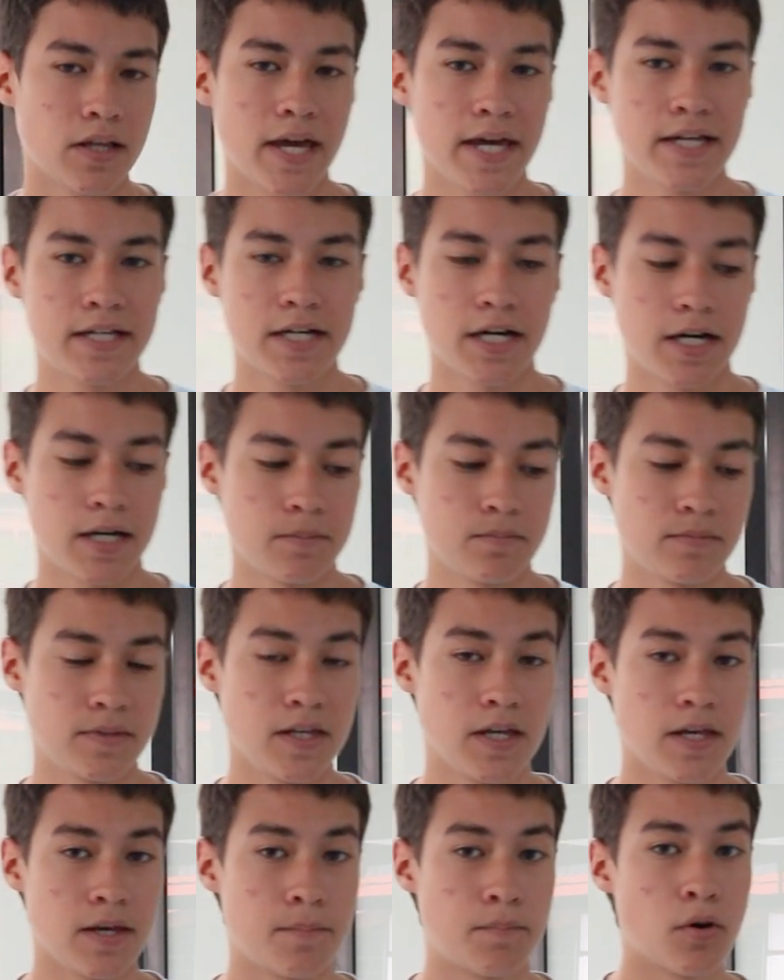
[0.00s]
like
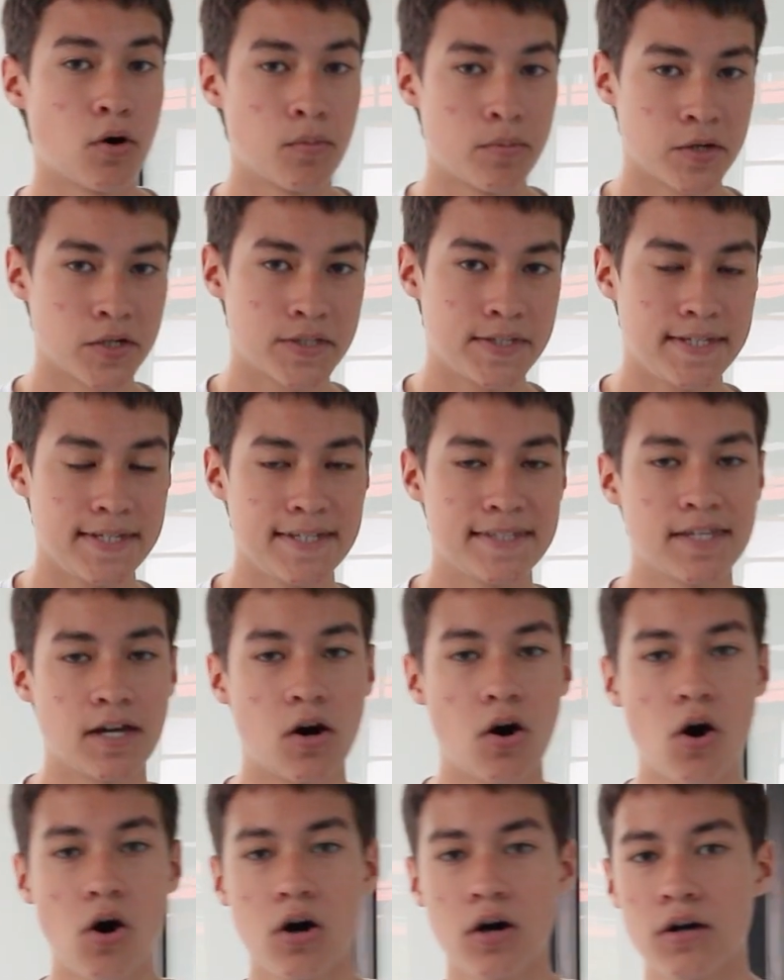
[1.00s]
the poverty,
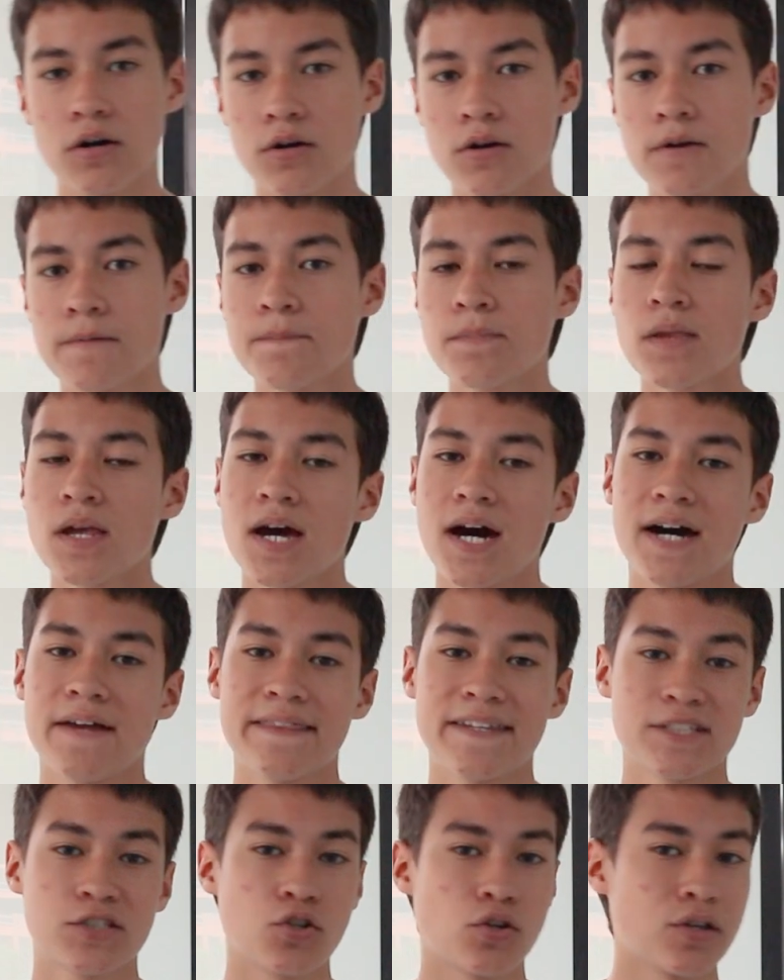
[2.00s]
the hunger,
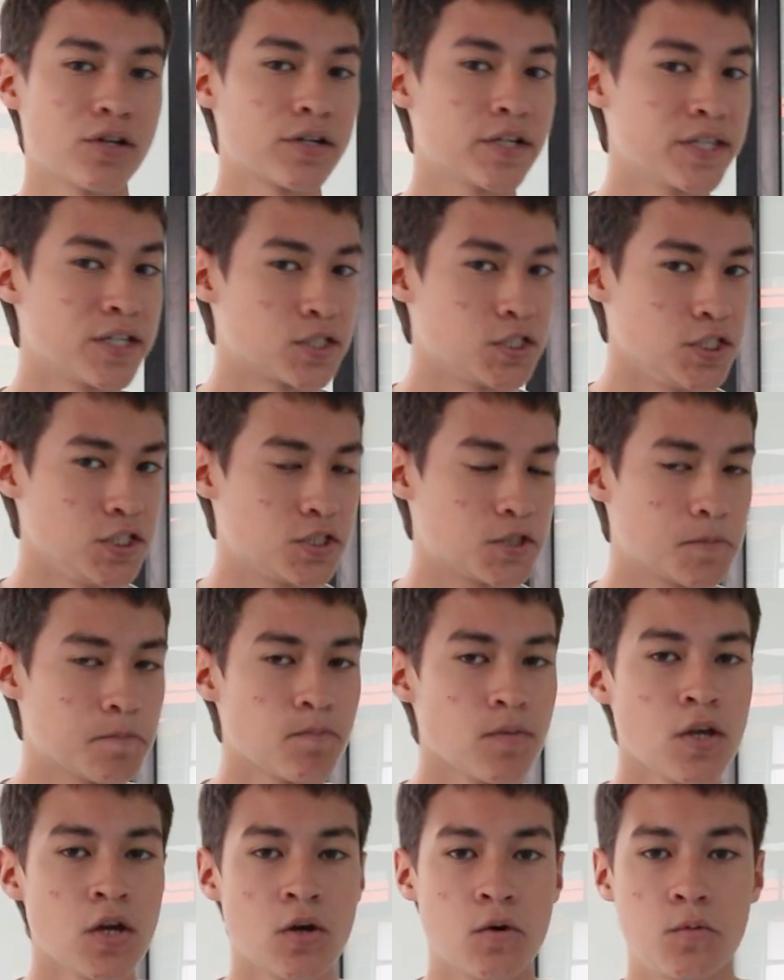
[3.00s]
and the solar energies.
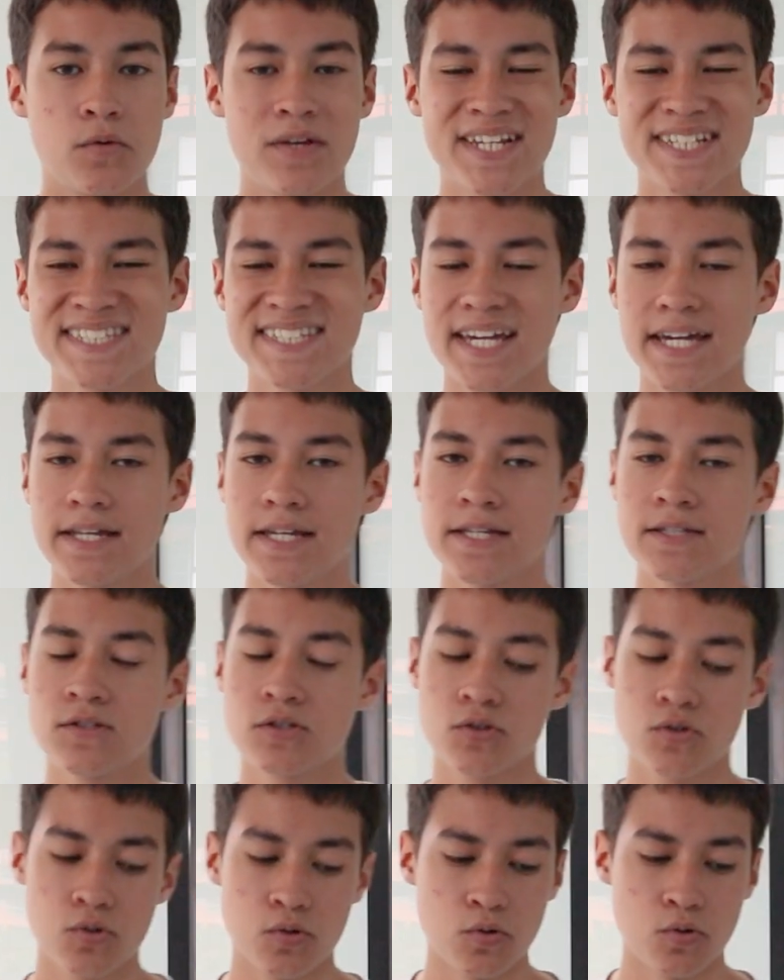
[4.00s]
We decided
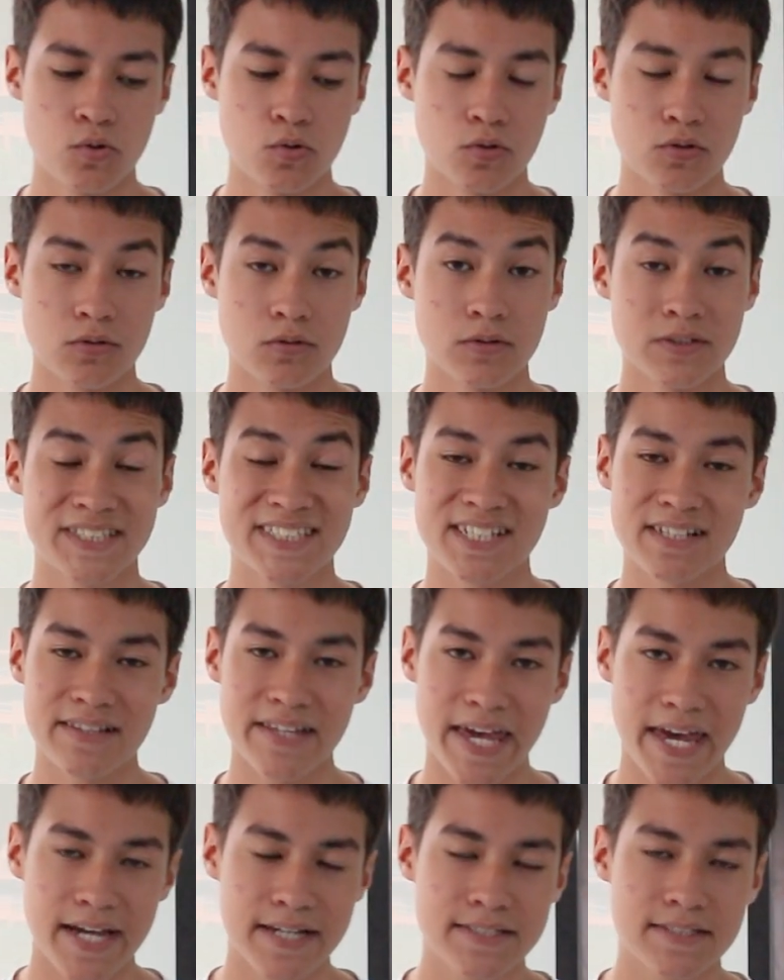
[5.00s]
to
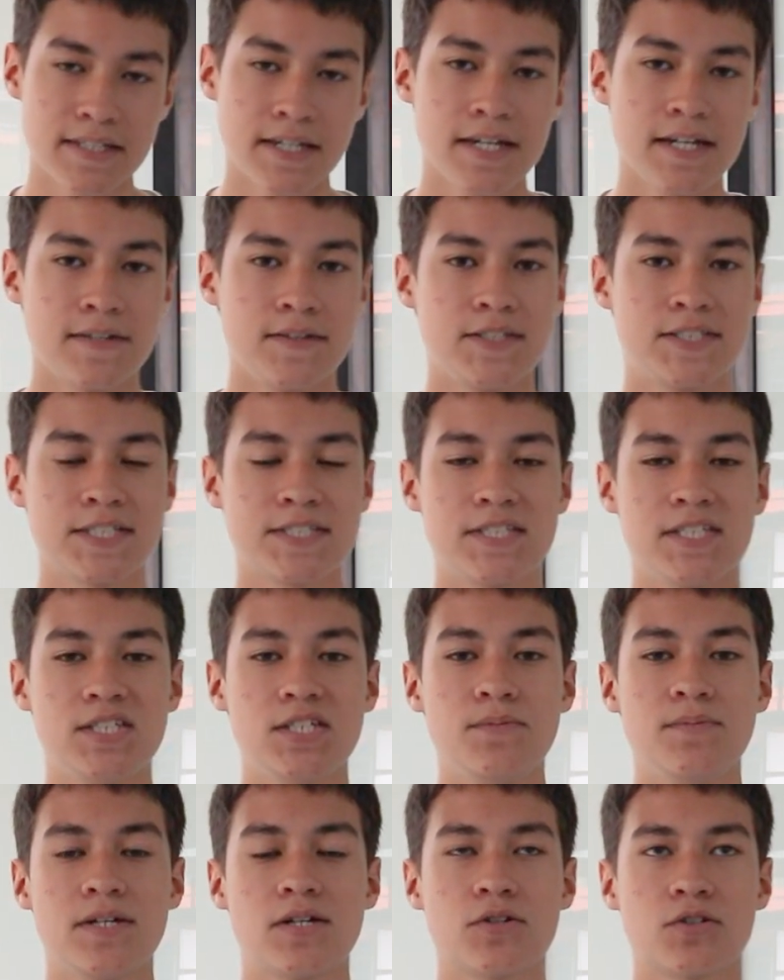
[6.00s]
select this
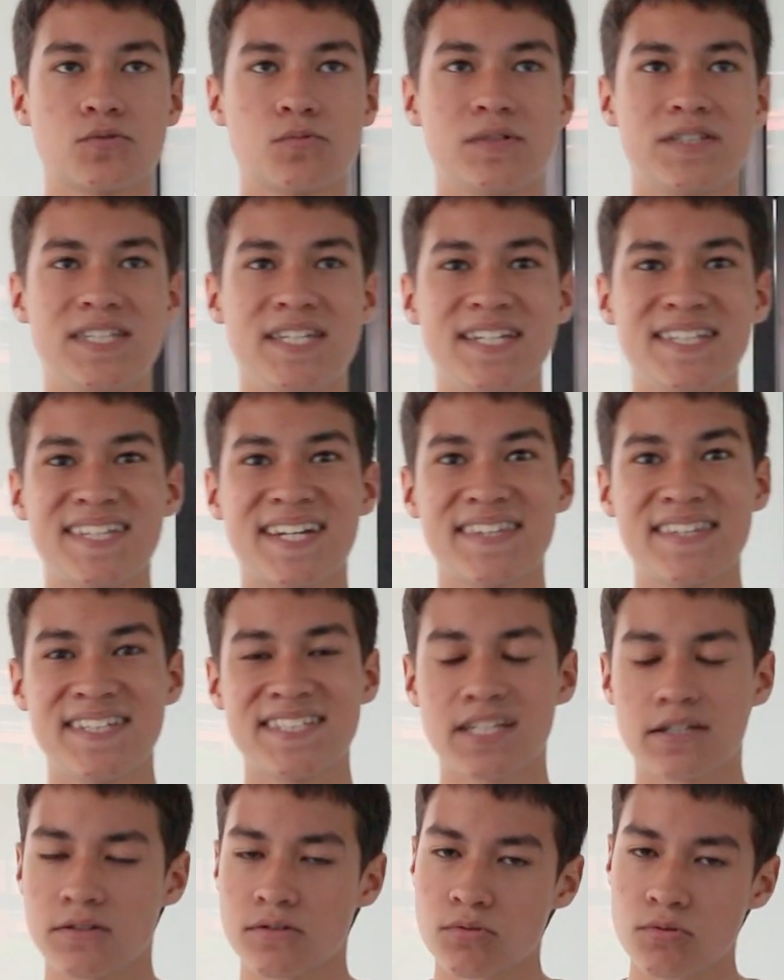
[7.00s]
SDG because we think that
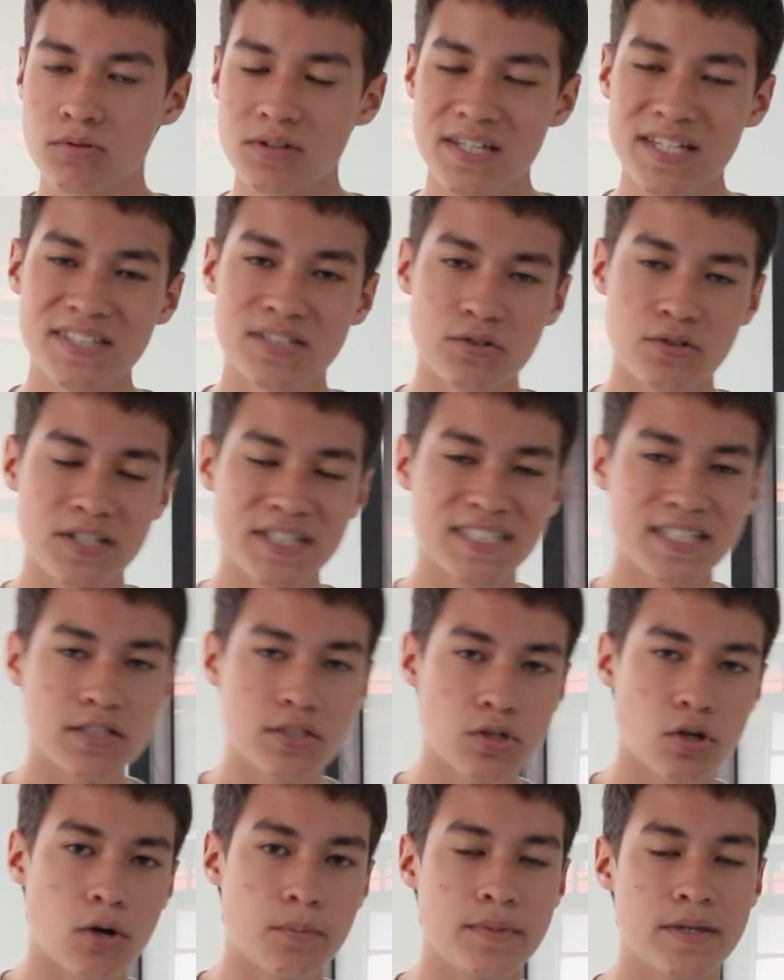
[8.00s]
it's a really interesting
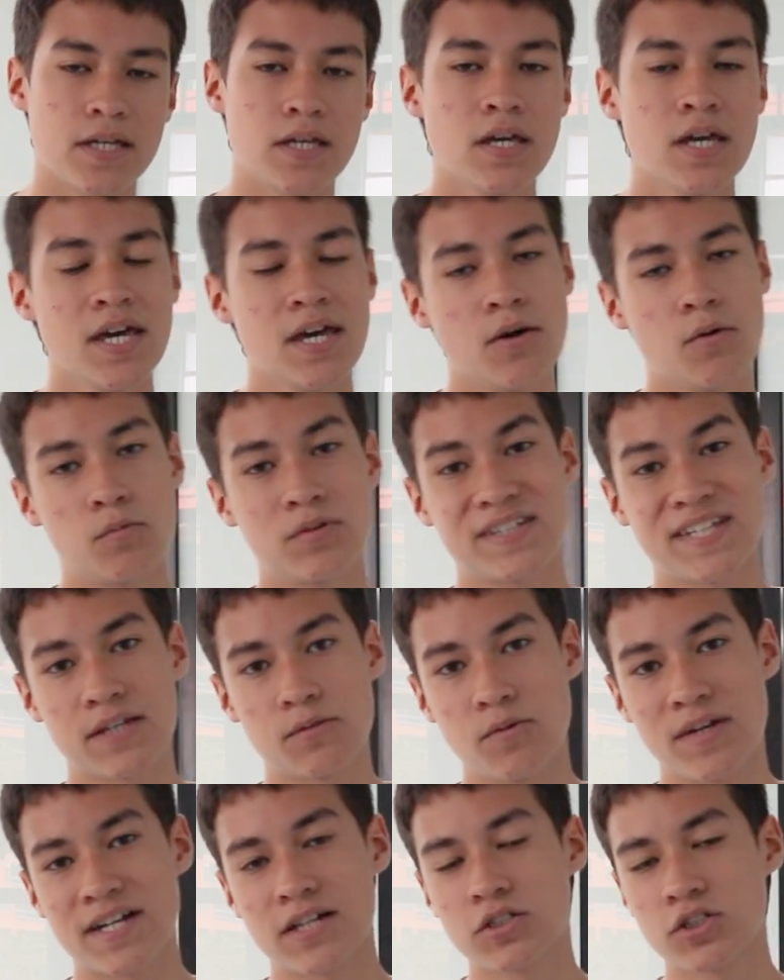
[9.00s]
topic
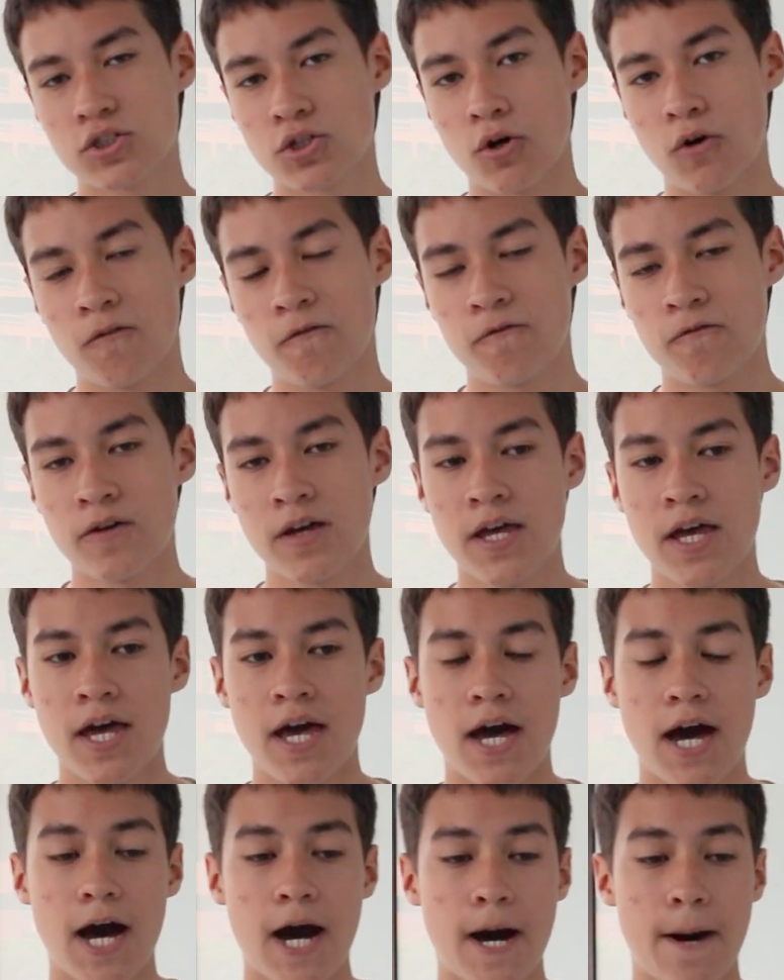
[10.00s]
that we can solve
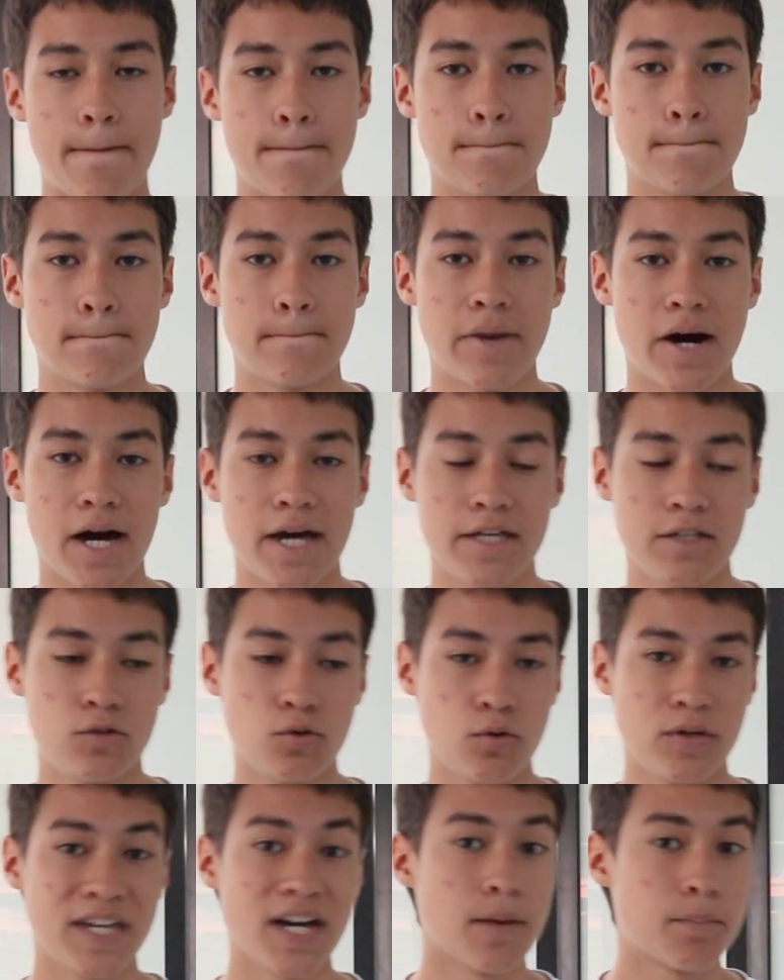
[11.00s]
by
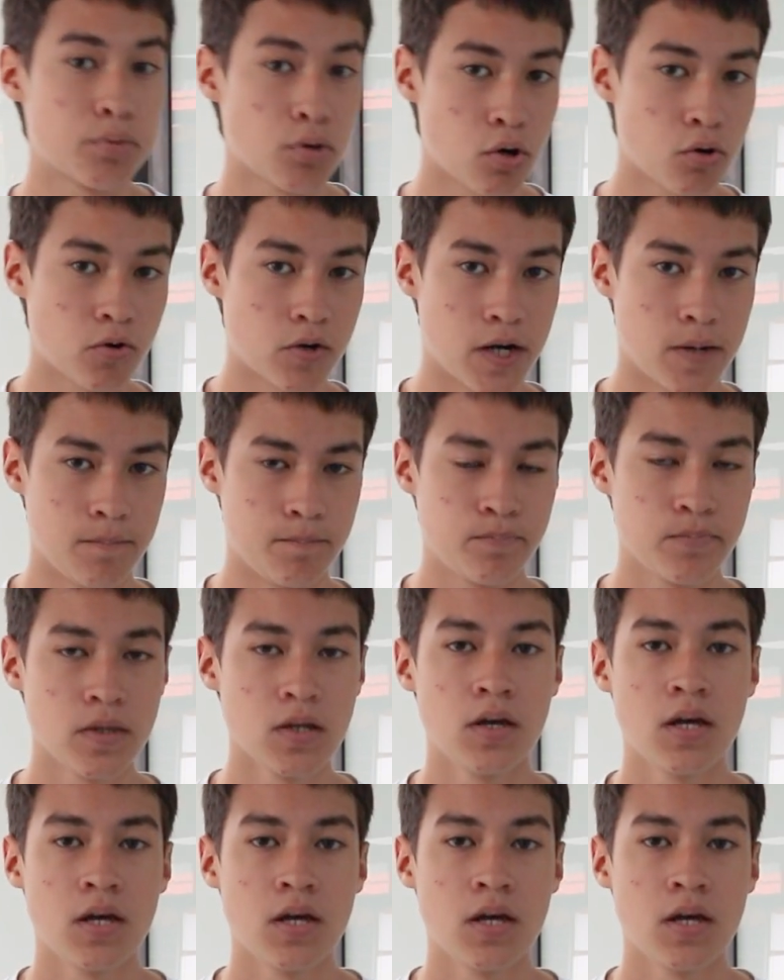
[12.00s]
doing a program.